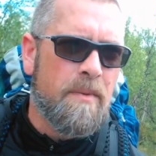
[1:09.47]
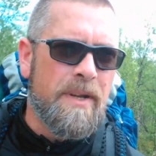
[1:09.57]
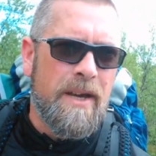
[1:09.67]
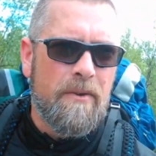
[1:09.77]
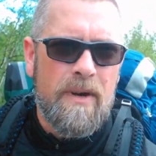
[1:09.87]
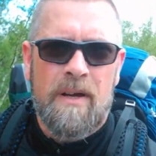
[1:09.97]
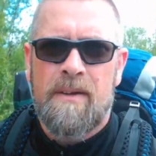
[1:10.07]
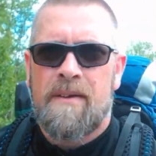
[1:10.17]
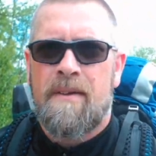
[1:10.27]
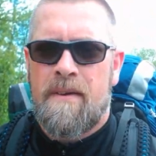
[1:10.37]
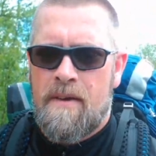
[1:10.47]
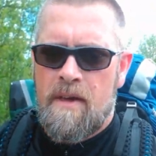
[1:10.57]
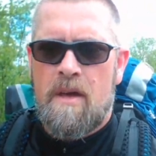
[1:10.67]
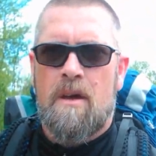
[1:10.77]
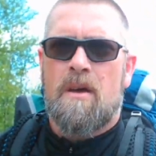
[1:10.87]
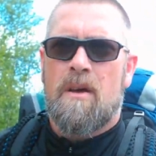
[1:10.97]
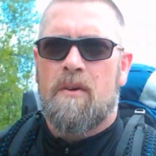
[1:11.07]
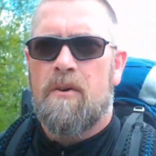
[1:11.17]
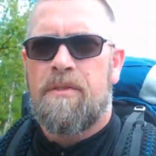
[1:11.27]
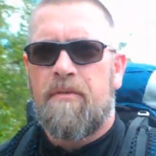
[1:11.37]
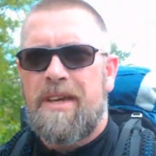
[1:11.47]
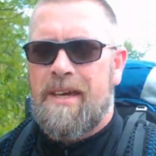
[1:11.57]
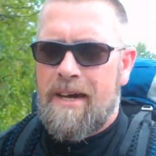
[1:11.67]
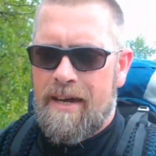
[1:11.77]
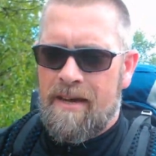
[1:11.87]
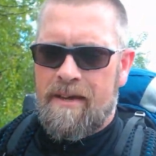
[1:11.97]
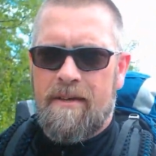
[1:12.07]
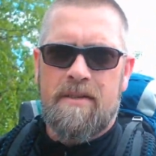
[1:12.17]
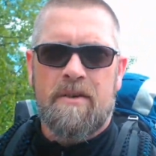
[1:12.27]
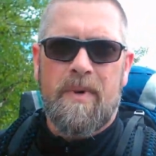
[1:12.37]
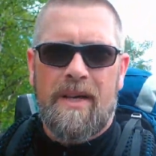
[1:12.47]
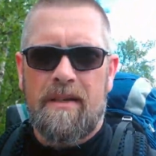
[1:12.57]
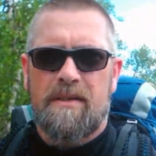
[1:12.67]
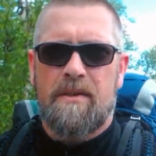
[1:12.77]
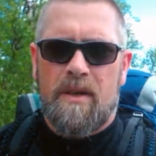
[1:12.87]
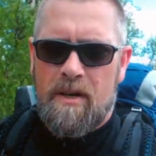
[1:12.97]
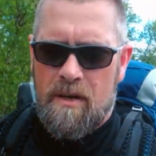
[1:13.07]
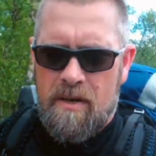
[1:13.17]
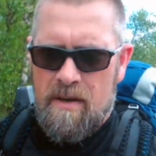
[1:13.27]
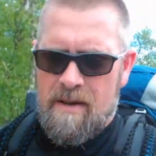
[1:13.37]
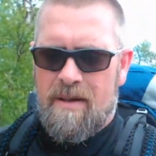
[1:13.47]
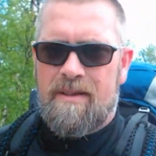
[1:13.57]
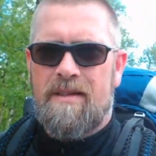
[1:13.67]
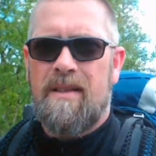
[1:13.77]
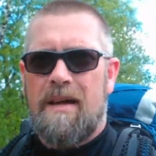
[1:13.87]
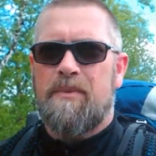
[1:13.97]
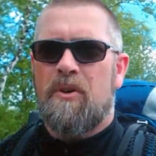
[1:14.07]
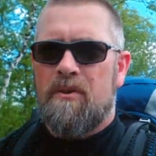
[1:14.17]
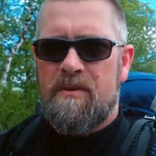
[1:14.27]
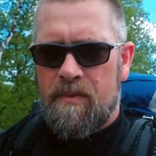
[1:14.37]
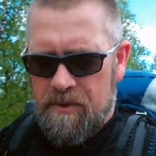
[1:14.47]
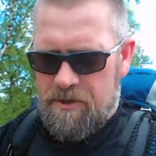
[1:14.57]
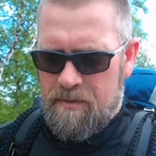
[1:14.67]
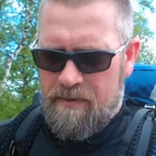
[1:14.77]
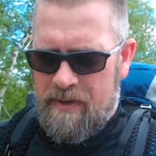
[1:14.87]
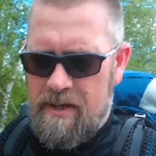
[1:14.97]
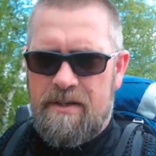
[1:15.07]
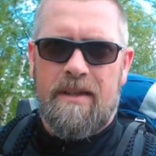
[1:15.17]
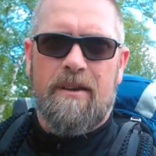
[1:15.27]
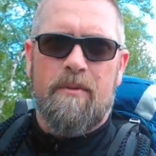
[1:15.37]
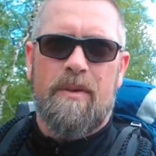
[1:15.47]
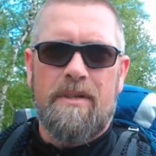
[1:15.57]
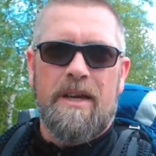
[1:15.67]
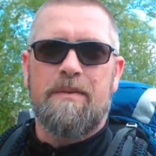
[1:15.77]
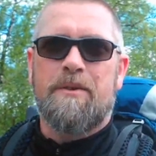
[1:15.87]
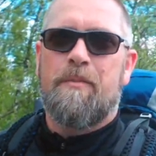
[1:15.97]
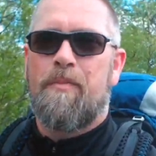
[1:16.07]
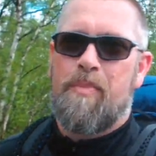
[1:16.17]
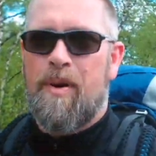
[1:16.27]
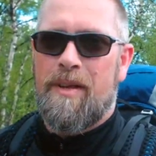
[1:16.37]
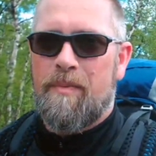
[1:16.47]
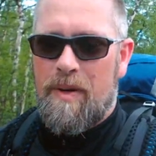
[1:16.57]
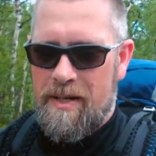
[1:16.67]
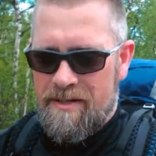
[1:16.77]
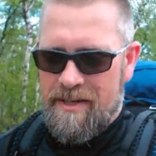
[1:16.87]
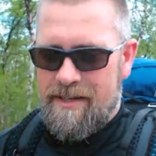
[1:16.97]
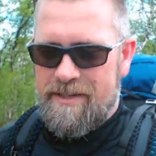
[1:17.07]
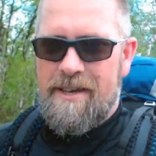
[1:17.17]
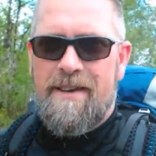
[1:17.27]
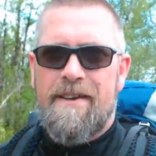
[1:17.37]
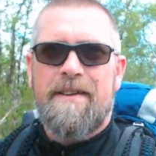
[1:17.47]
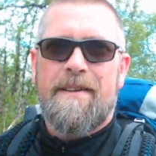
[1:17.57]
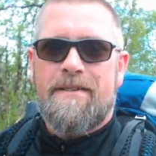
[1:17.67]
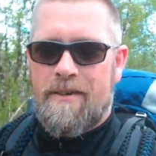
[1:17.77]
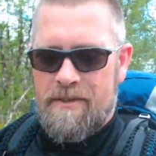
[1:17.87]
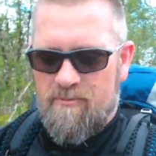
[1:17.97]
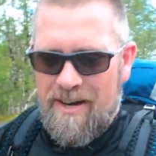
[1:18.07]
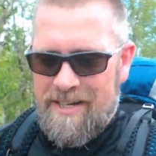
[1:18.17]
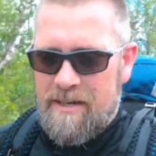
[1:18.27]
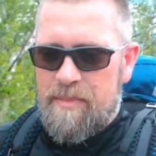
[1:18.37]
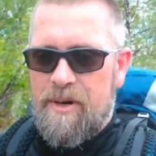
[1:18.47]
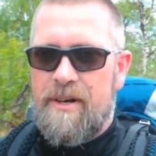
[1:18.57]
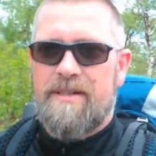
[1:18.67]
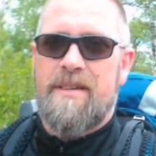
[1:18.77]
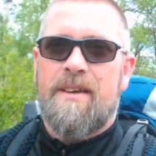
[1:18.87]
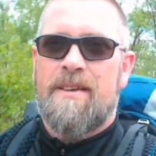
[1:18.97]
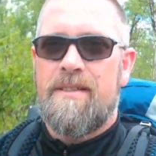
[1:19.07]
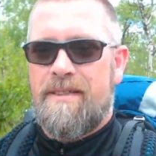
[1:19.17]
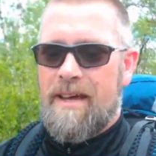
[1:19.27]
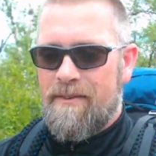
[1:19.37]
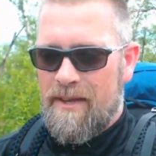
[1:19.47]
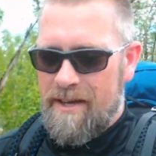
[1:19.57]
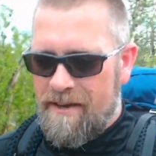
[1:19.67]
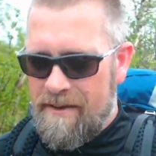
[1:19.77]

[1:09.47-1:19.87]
We're now got 3k until we get to that Donald's. I'm not sure whether that's still open. It's an absolutely brilliant place that is. So it's reindeer burgers down there.